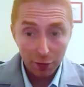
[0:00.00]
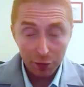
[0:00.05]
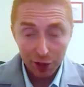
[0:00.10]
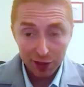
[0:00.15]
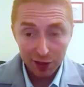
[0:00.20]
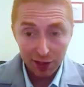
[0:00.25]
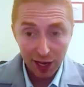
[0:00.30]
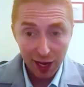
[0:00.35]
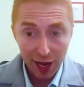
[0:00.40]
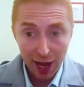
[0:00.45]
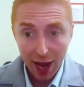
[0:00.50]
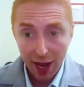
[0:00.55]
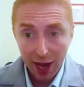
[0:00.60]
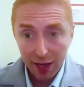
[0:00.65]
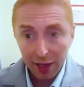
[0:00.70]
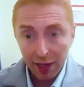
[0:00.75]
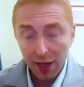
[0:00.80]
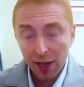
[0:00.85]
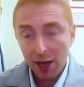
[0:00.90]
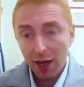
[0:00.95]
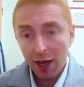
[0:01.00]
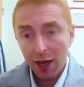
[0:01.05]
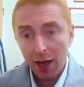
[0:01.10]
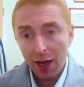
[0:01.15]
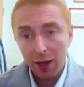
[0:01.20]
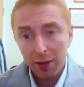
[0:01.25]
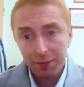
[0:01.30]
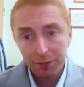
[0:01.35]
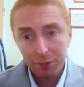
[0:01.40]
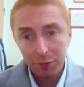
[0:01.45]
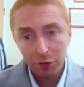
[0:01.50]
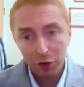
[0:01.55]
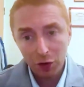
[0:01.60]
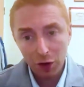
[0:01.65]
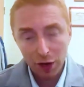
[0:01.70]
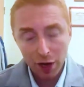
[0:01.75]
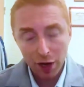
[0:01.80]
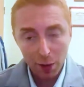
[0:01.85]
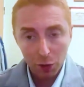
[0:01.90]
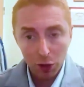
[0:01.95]
Viz AI
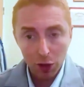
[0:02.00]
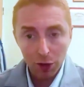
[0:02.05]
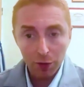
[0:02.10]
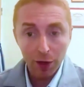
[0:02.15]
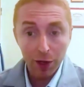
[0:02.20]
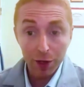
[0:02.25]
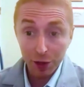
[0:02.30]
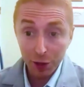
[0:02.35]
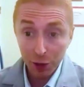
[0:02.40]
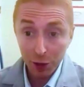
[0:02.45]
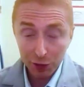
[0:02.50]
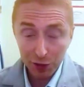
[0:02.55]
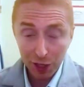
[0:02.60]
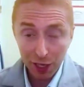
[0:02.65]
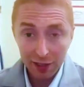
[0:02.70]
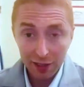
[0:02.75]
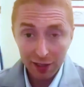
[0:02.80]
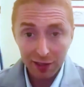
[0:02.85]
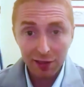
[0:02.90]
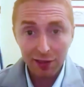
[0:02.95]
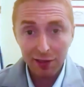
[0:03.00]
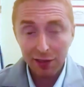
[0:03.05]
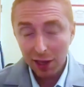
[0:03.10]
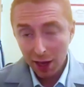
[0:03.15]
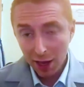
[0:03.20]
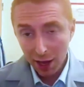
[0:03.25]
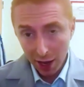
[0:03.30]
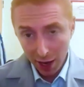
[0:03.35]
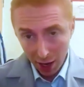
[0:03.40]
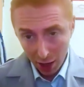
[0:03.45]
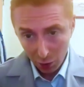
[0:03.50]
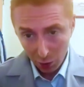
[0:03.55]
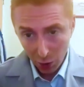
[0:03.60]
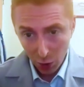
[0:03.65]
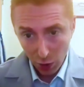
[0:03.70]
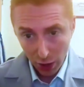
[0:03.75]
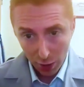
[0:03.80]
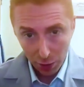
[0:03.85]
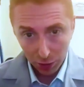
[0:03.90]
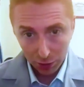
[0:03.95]
for a number of other use cases, and we
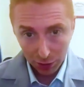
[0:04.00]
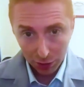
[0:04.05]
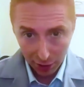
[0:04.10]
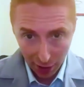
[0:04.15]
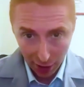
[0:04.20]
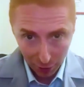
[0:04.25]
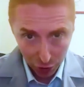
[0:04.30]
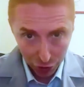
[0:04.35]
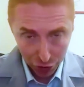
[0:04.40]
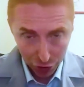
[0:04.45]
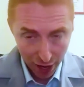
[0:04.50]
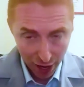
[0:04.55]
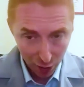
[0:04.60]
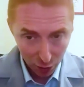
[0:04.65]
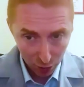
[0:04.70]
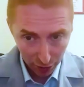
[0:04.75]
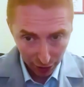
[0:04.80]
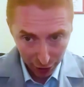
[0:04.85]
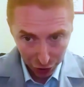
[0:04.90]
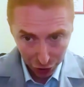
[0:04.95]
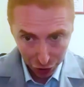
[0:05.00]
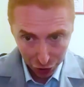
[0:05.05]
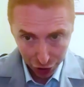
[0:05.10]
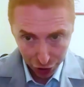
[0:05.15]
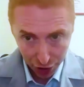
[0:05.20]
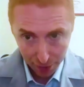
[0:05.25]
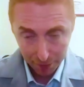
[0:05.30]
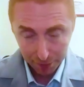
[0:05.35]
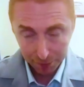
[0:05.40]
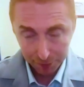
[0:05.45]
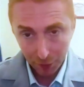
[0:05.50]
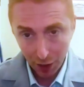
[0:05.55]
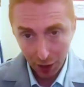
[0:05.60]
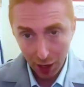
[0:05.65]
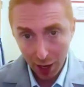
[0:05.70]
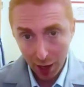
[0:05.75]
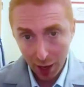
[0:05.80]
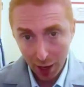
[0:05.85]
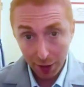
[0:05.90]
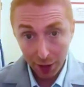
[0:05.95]
were able to leverage that relationship
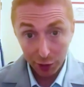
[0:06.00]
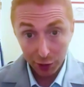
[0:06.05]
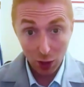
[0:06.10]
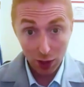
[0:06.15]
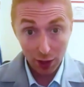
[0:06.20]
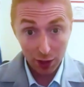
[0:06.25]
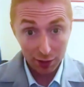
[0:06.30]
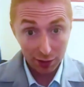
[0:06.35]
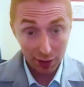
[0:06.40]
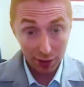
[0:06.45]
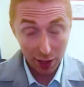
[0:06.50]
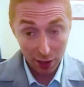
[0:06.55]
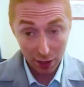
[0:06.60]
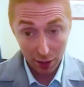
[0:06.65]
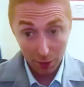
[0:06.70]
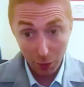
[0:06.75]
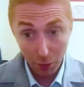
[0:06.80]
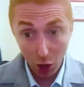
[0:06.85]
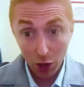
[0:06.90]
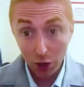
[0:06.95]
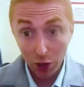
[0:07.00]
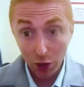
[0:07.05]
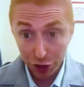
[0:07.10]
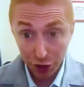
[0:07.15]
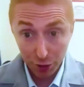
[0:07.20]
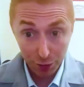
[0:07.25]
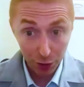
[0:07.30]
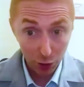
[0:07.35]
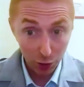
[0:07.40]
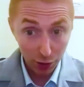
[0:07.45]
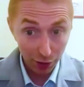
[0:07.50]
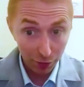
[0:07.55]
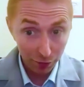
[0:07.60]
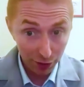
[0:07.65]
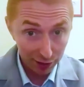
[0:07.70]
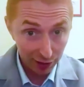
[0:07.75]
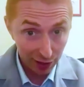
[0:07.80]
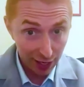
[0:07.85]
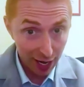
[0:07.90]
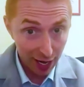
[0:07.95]
as well as the partnership between
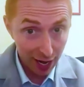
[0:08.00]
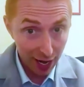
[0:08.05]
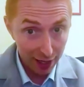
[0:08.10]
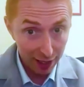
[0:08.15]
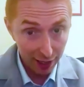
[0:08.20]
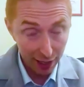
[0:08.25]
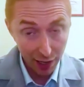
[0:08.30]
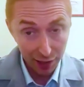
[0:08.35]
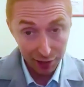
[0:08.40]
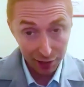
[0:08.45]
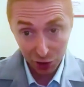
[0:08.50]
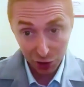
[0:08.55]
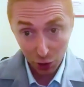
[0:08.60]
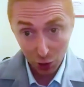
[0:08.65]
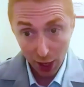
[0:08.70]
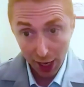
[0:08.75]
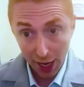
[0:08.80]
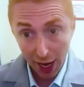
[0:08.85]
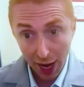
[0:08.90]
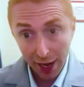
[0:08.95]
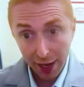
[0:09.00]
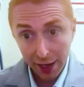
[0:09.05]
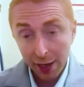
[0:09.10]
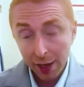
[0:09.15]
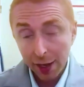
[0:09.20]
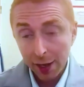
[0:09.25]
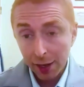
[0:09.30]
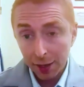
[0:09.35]
Viz AI and S2 AI